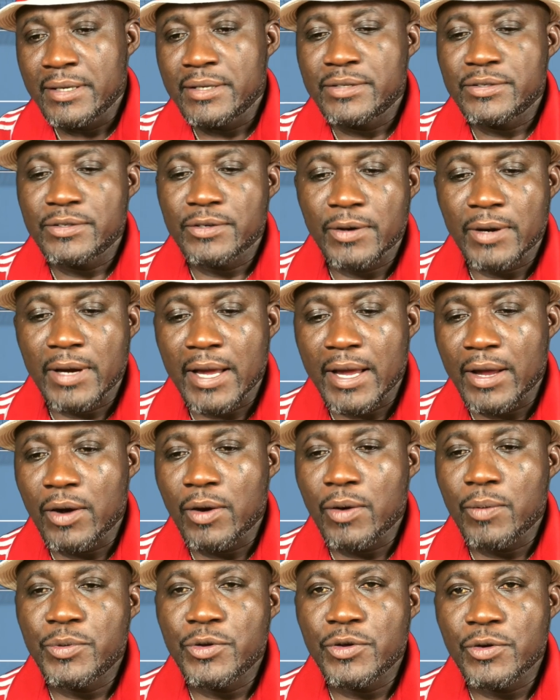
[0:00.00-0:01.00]
So I
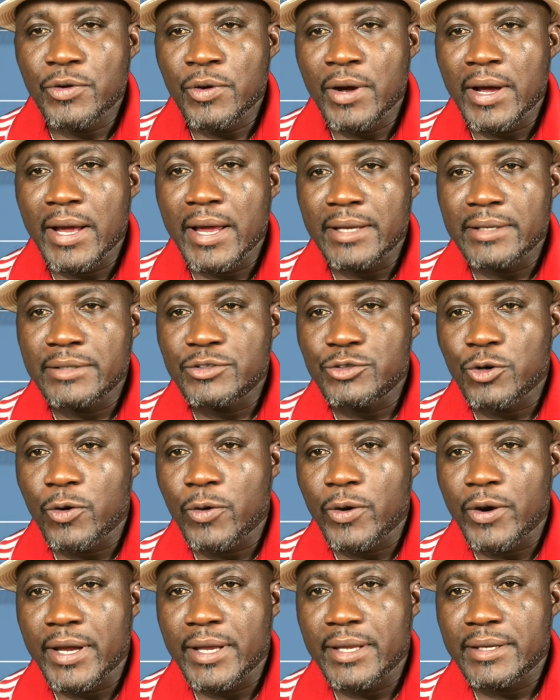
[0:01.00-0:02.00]
hope you
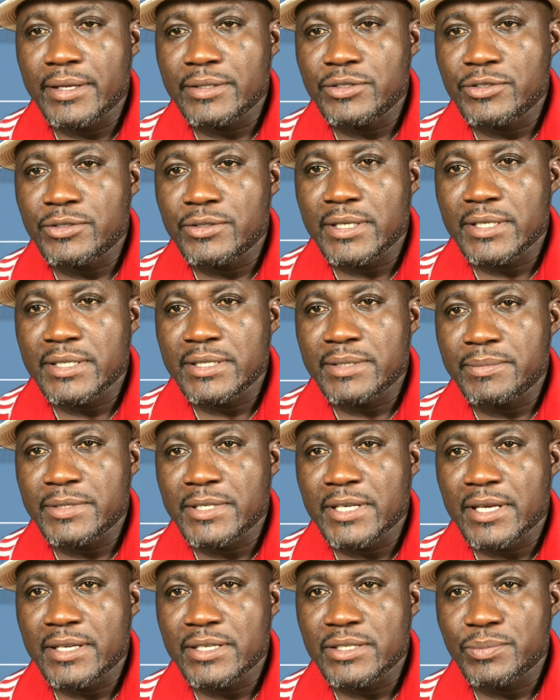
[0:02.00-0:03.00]
enjoy the junior team
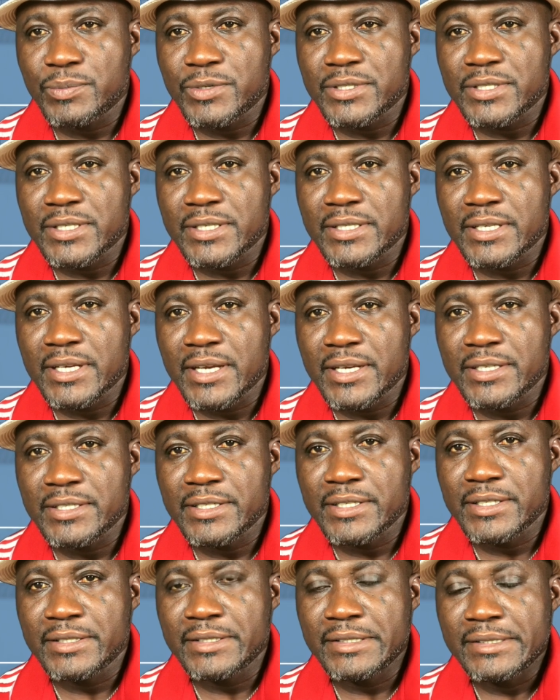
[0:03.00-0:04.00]
tennis
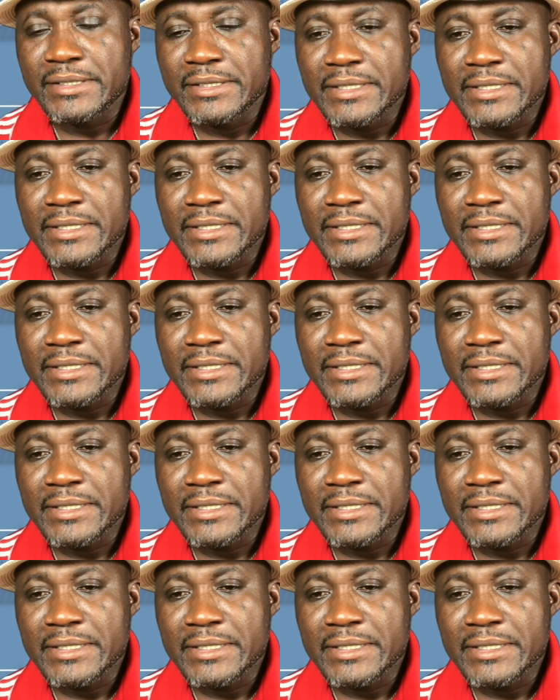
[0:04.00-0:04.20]
presentation.